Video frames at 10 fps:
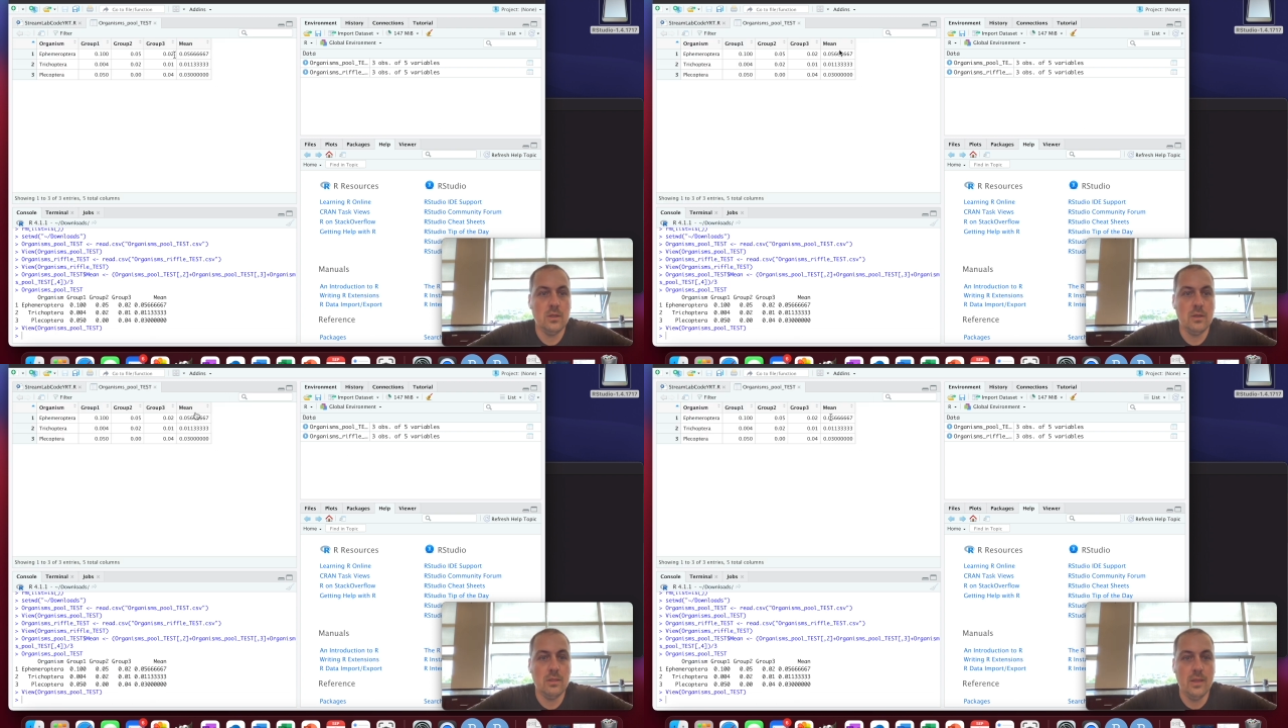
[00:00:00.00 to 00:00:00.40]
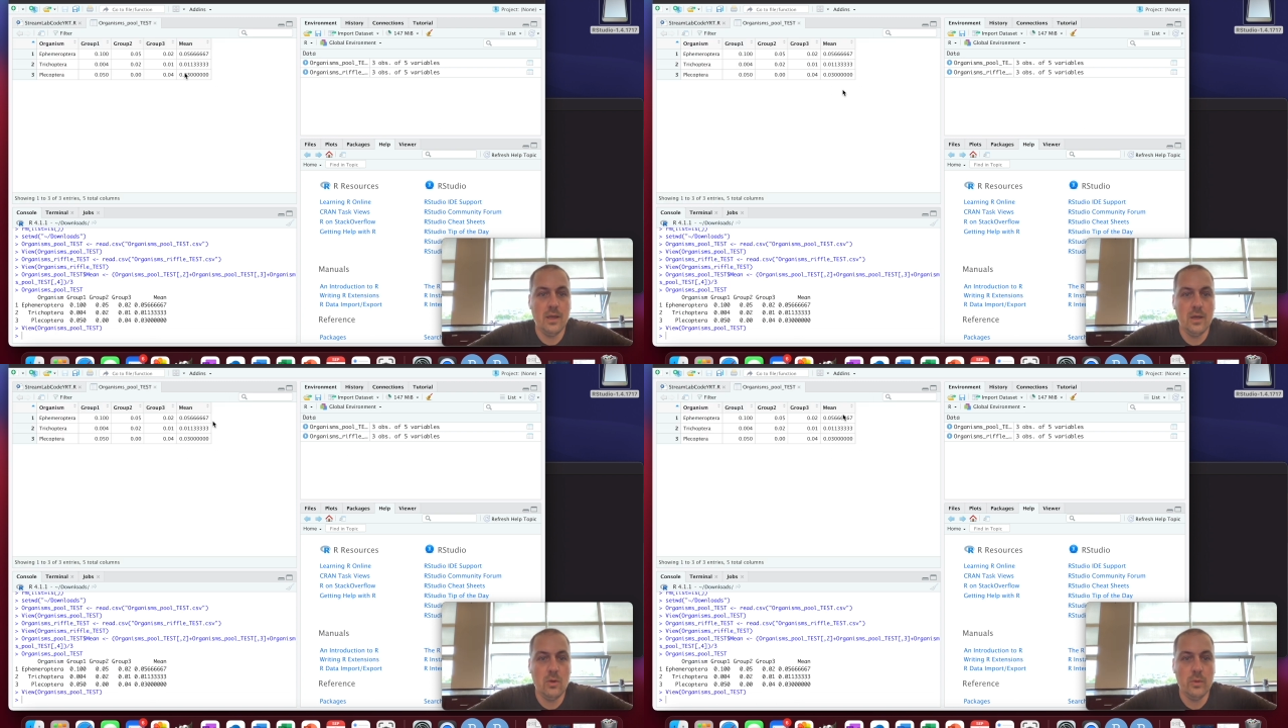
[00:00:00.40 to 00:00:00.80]

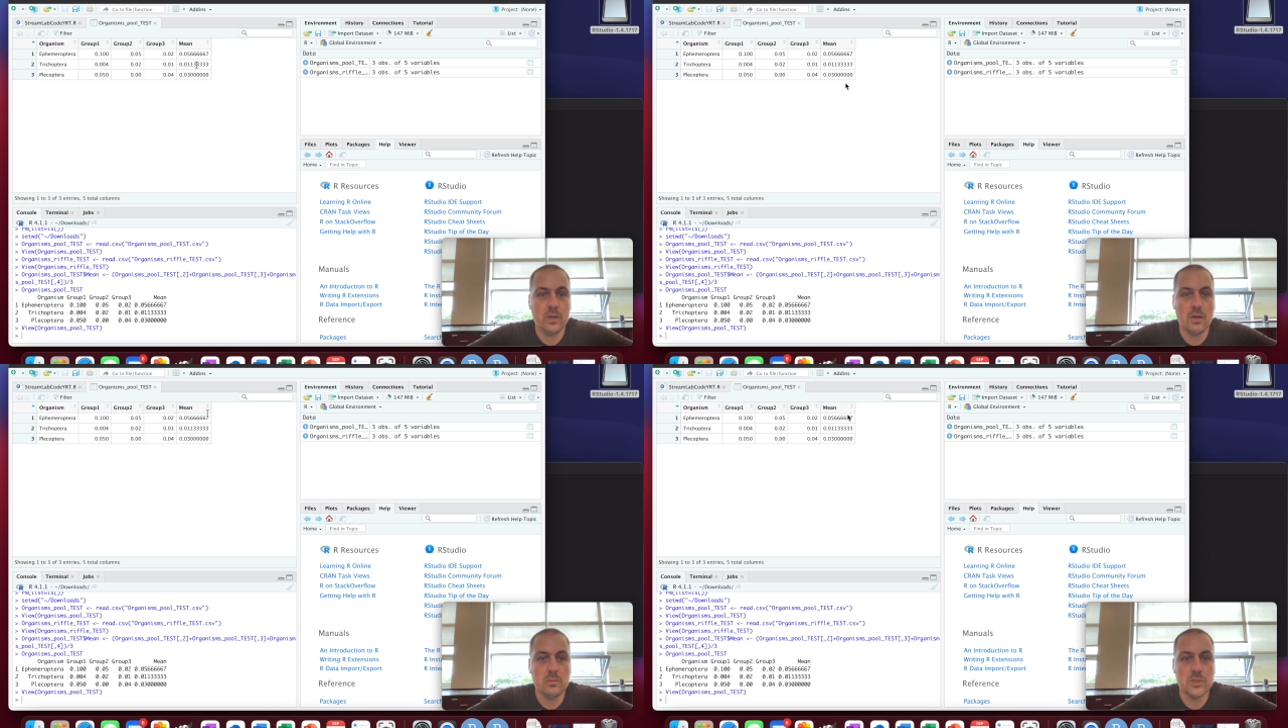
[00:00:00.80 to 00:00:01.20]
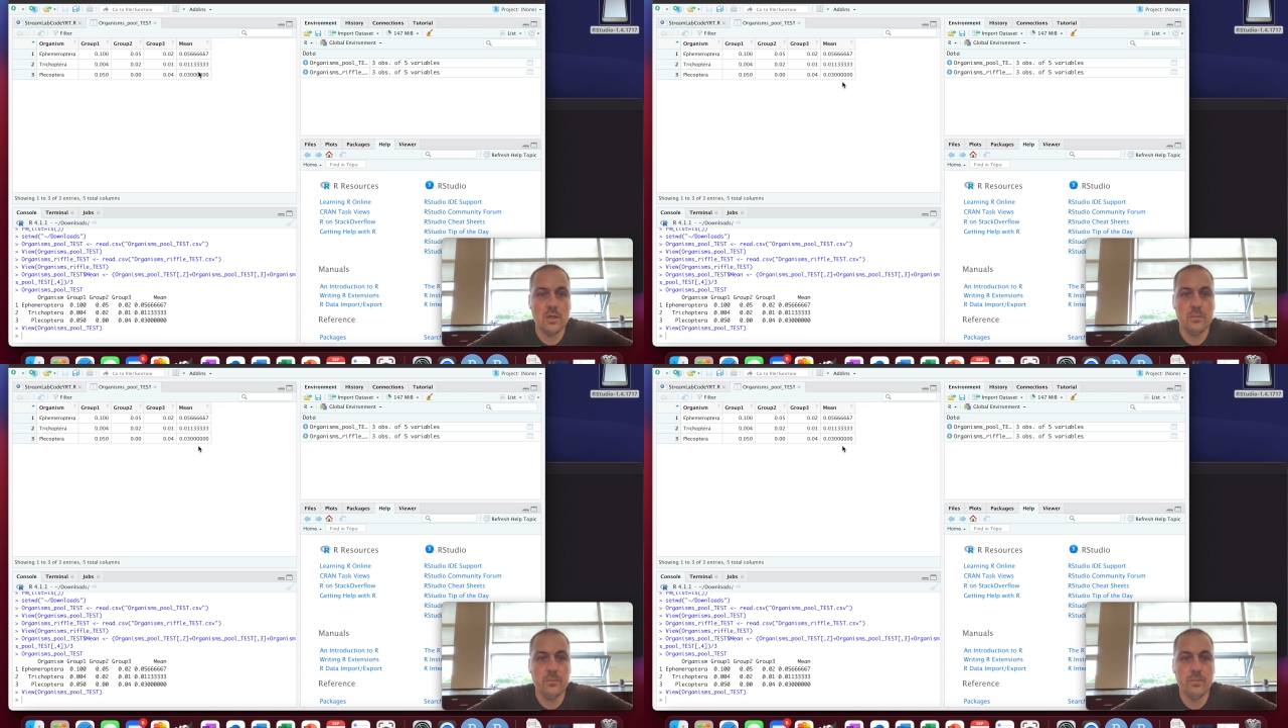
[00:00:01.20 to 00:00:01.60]
now when it comes
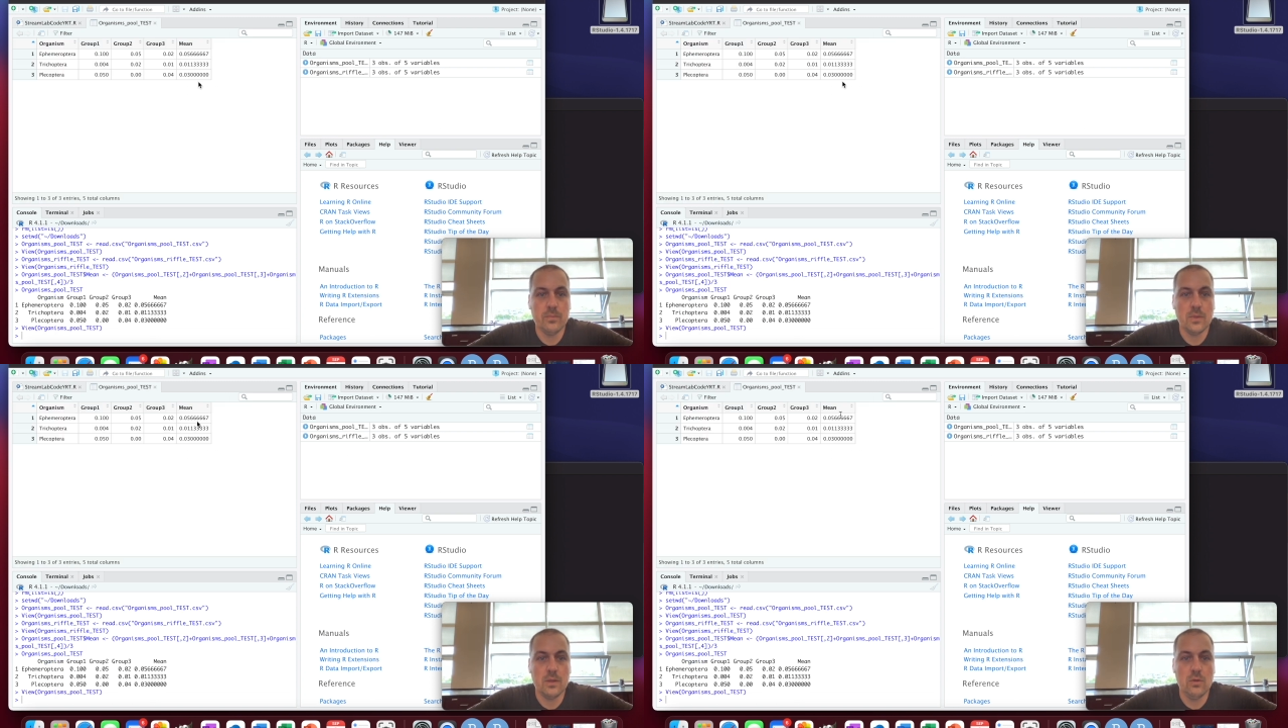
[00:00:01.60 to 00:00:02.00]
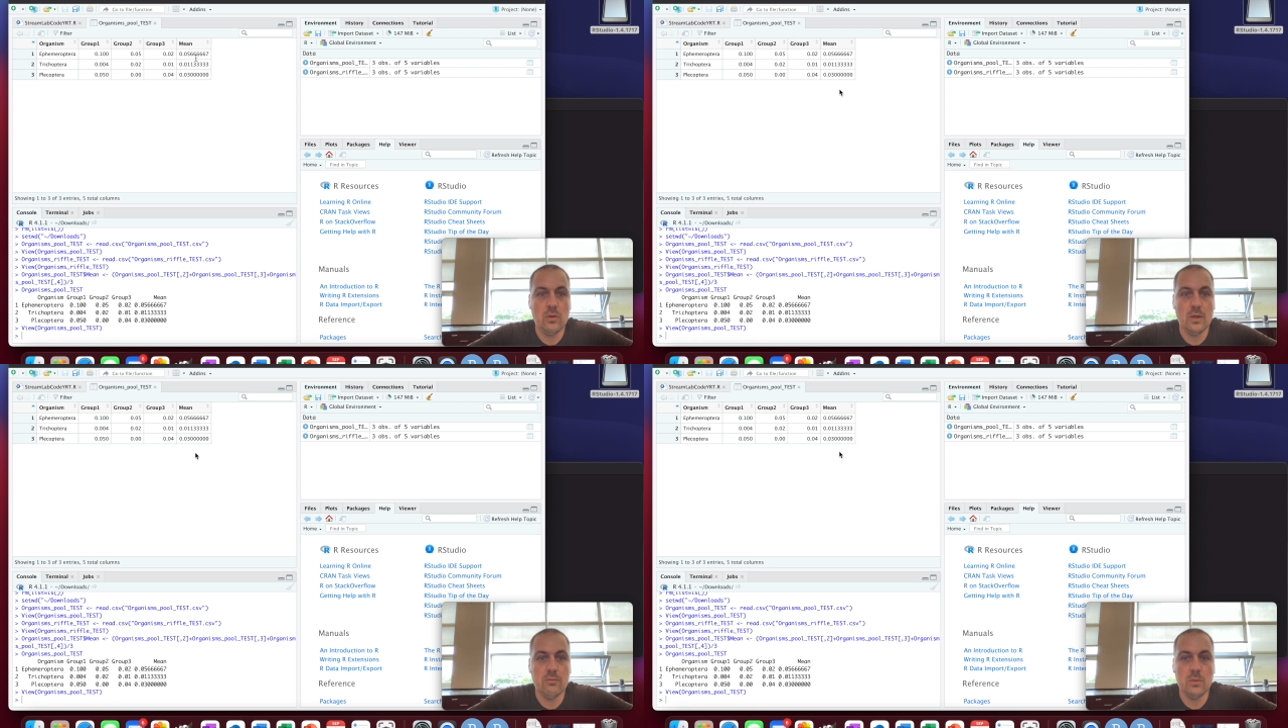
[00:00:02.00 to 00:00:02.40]
up, you
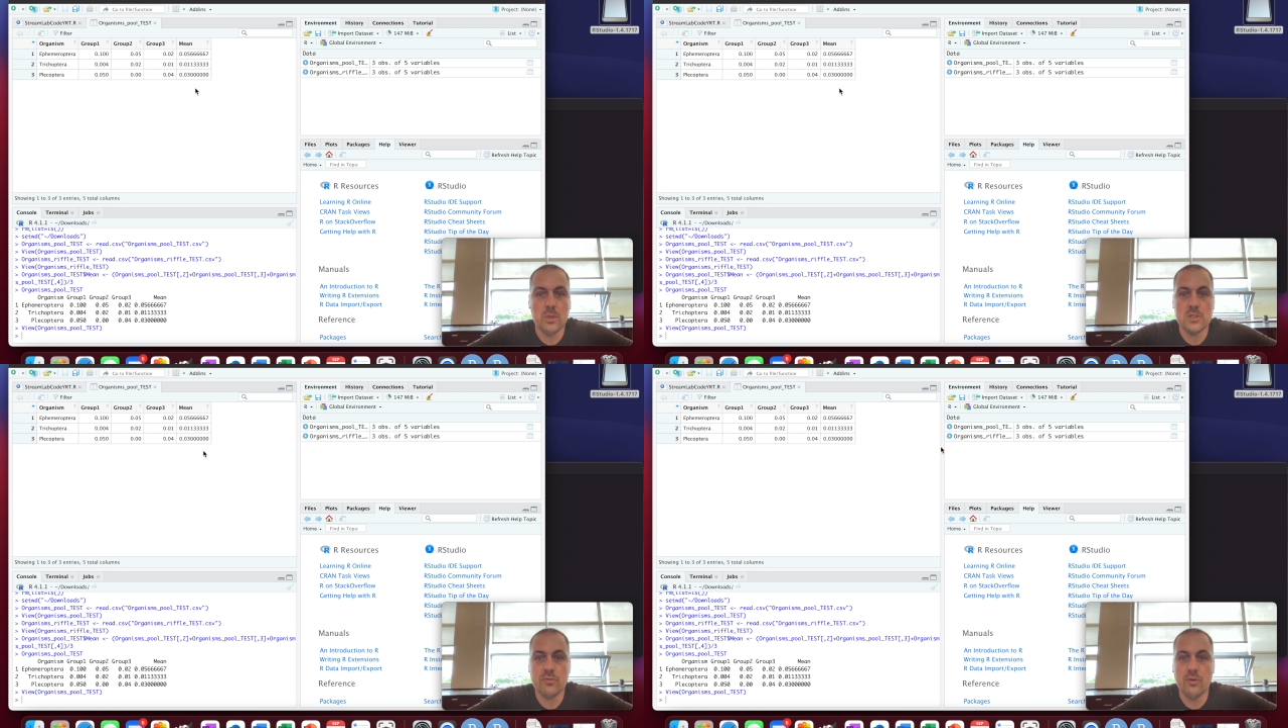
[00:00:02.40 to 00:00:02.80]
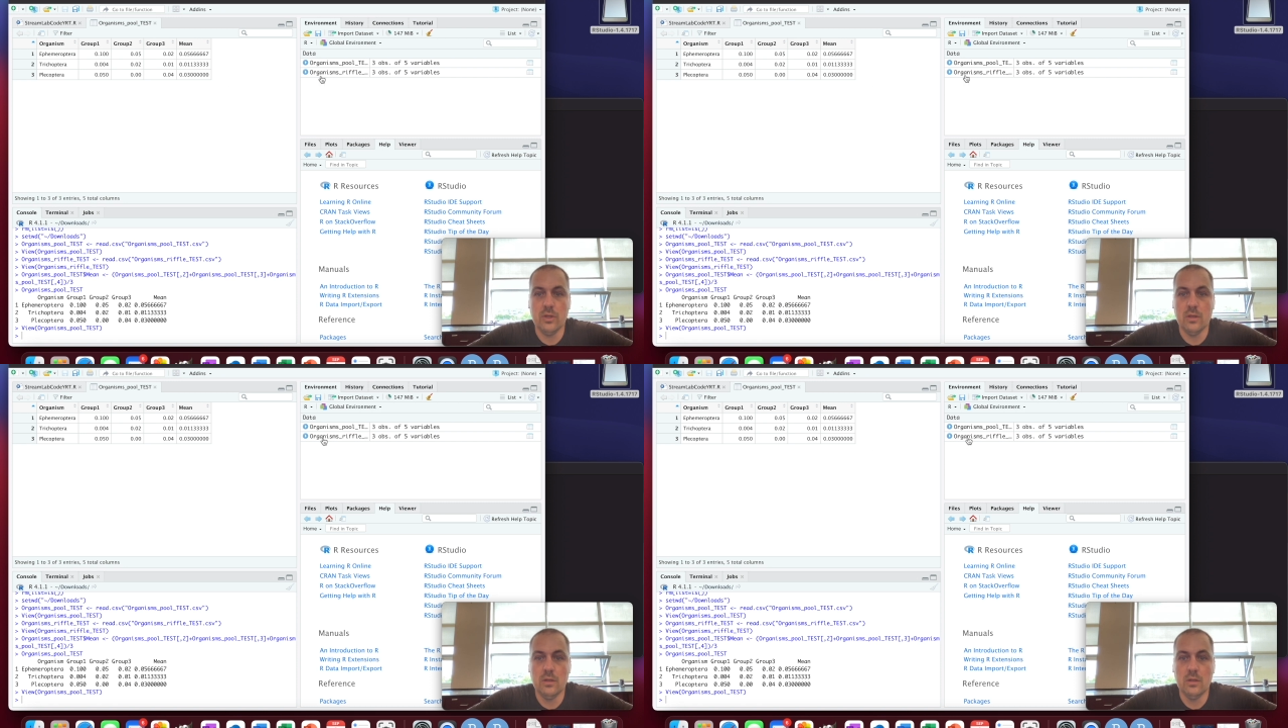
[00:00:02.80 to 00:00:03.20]
have your means filled
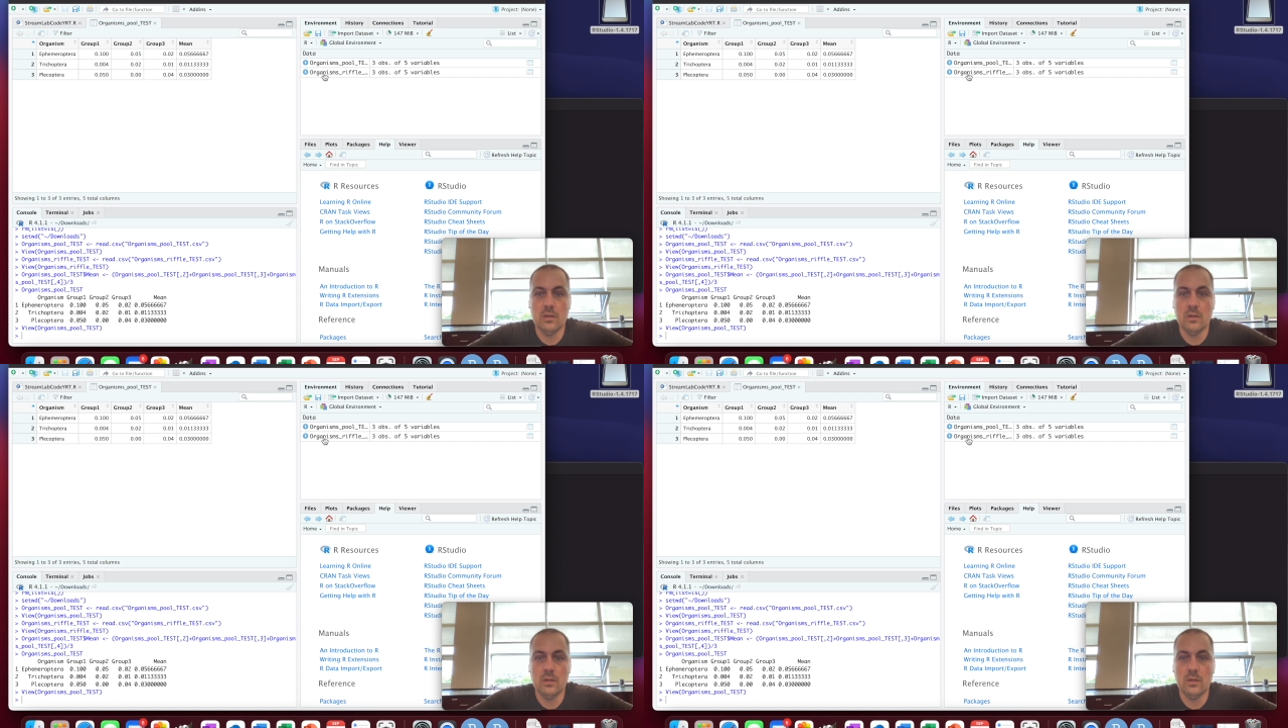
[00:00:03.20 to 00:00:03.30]
in.